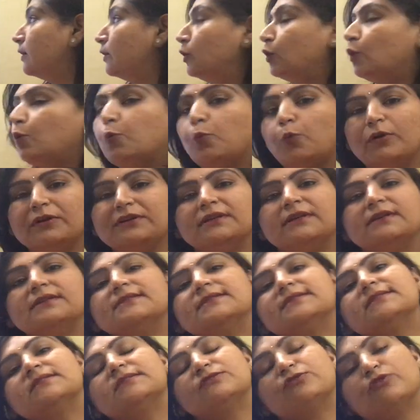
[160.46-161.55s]
Now what
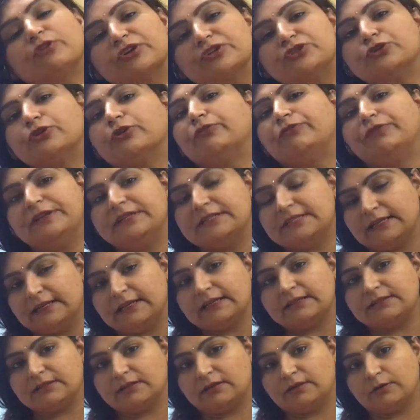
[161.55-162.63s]
is structure of
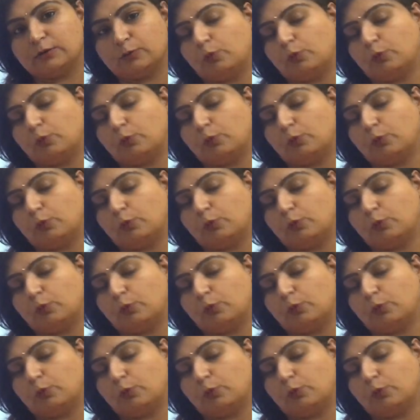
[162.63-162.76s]
intellect?